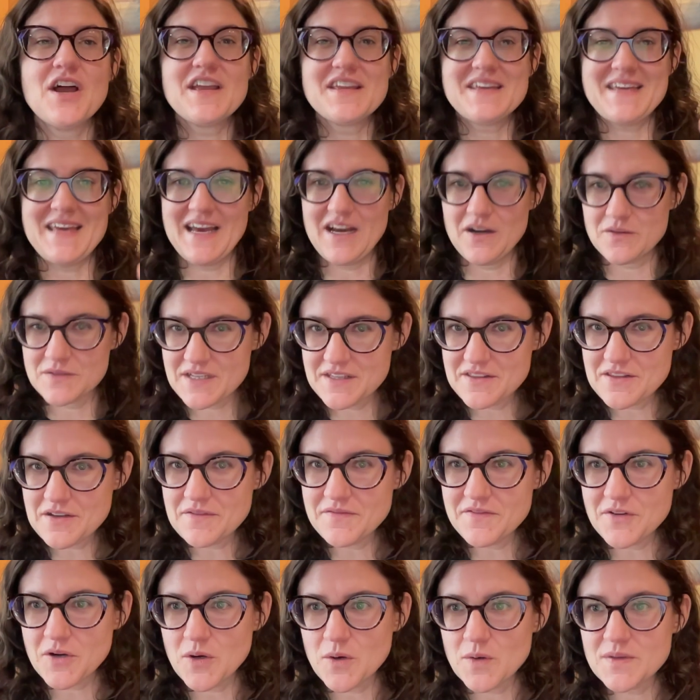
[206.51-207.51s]
counted their
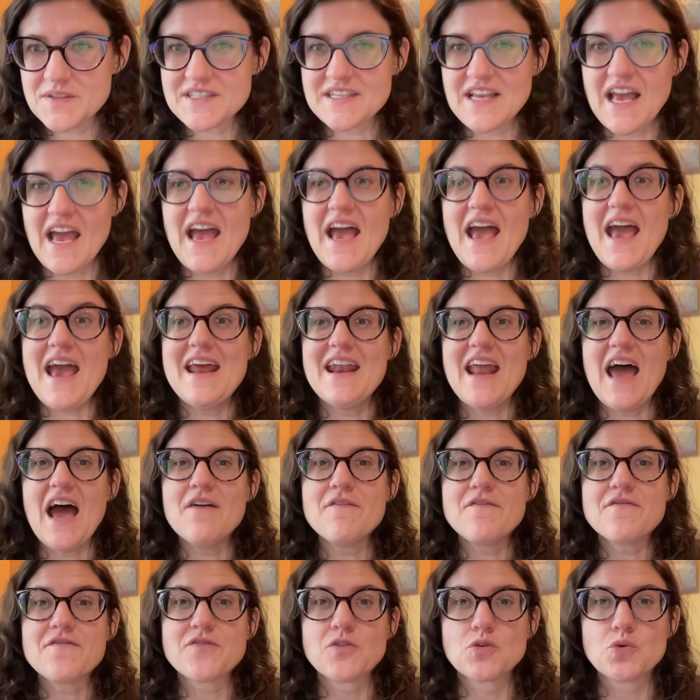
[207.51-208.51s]
votes and
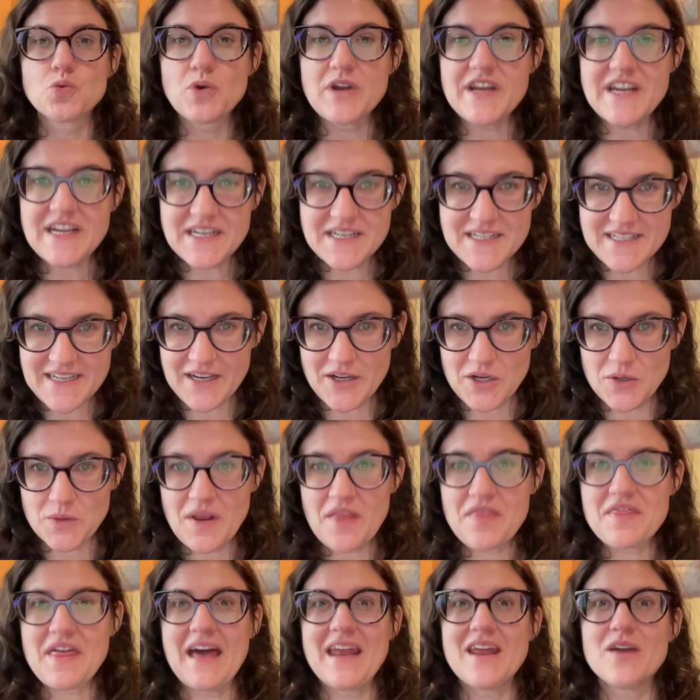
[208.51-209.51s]
freaked
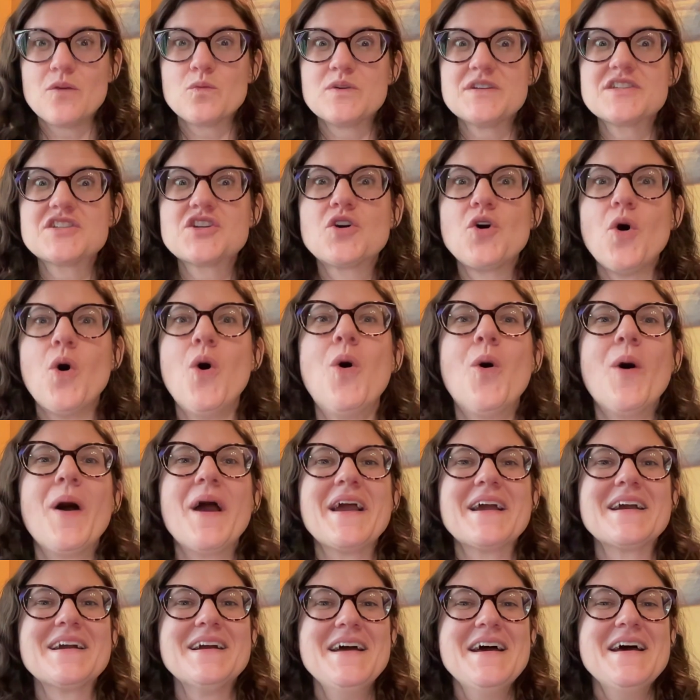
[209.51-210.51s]
out that it was
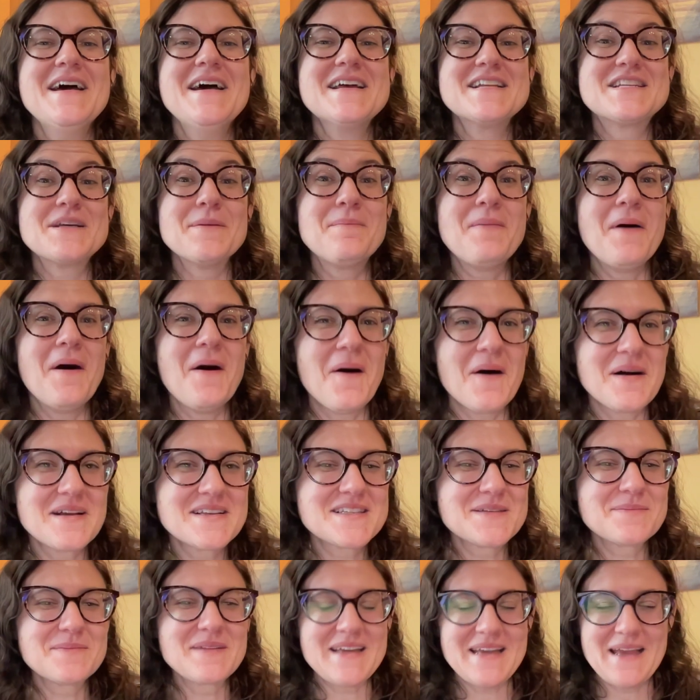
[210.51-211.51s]
going to
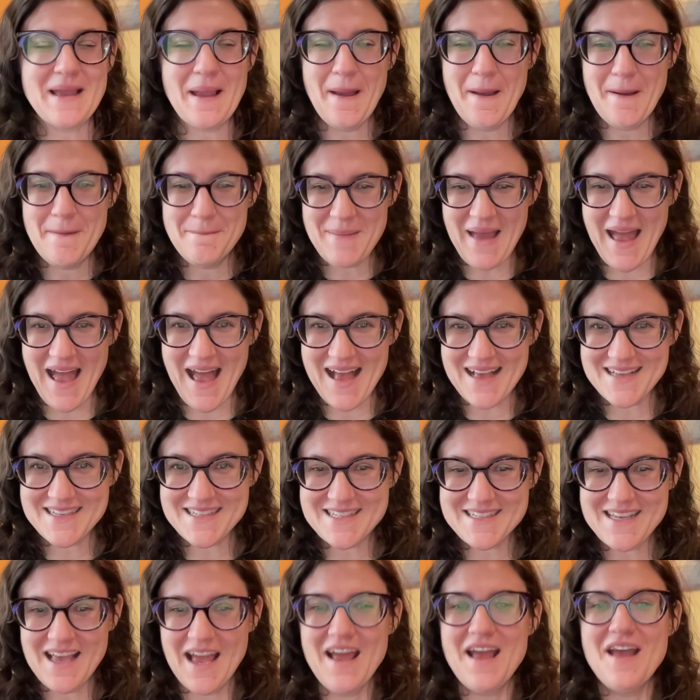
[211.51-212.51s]
possibly
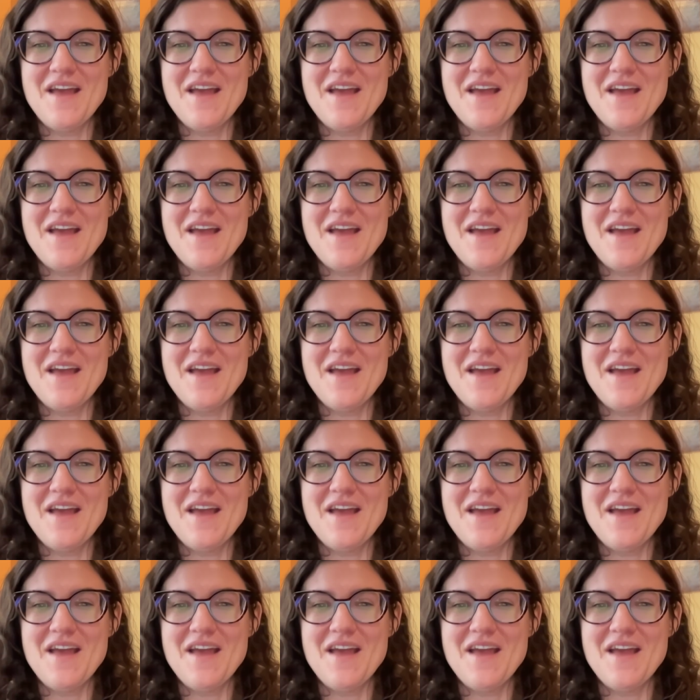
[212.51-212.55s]
pass.